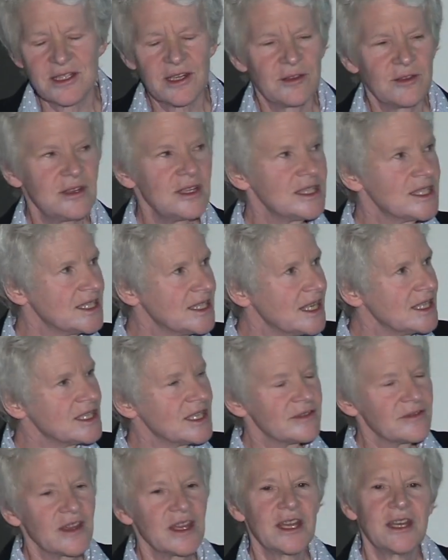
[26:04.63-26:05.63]
So this
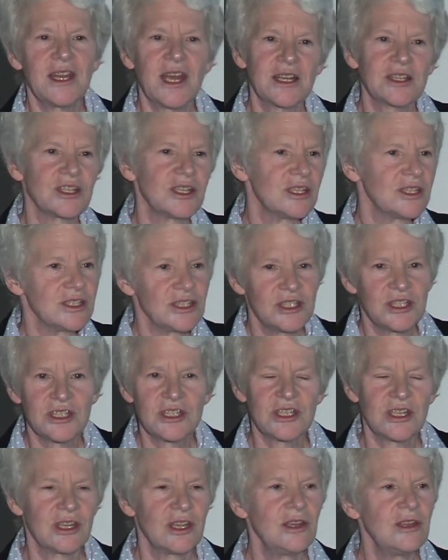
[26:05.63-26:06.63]
sense of connection is
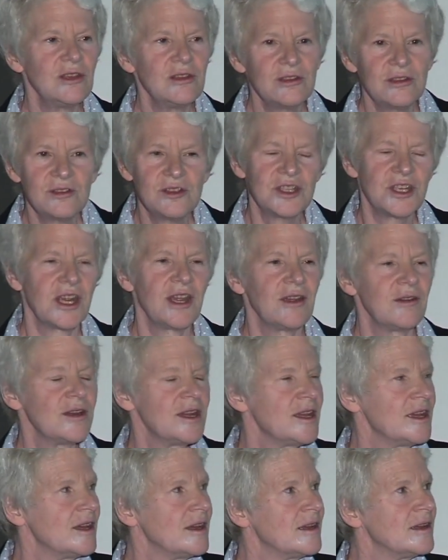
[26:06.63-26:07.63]
just a huge
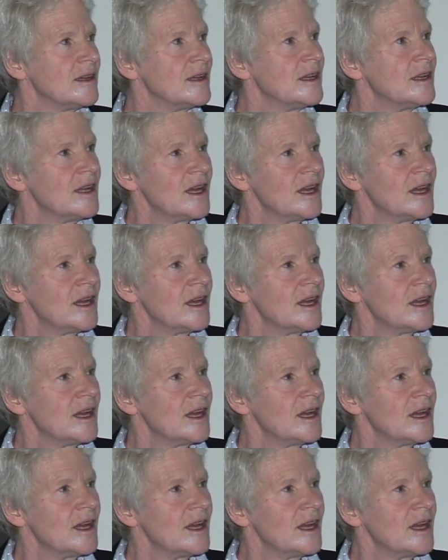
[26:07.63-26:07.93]
area